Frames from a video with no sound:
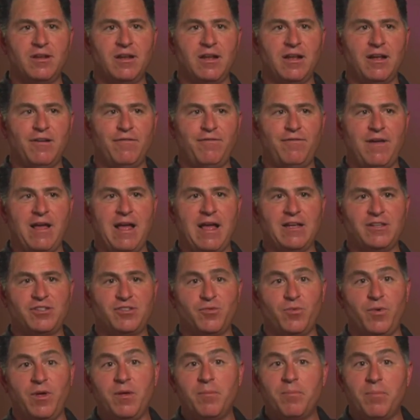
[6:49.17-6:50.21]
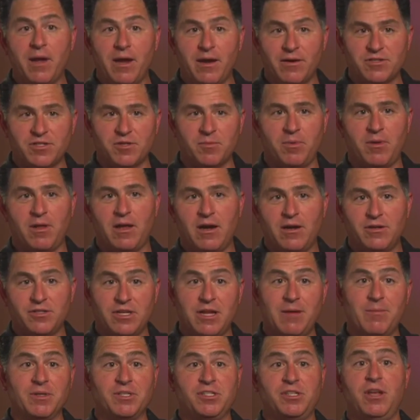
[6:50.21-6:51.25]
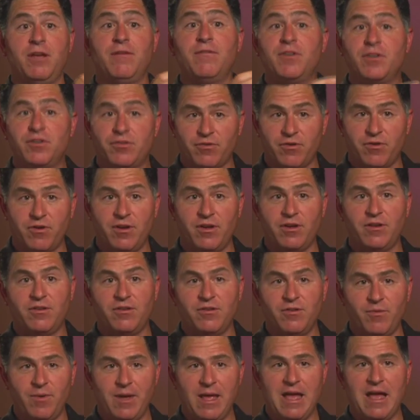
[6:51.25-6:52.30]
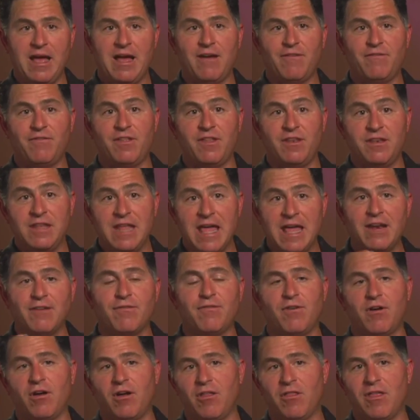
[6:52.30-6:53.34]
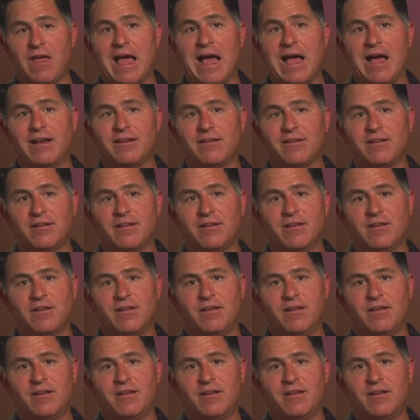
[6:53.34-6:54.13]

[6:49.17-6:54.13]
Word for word: and how fast do we pay our suppliers, and how much inventory do we have. The net of all that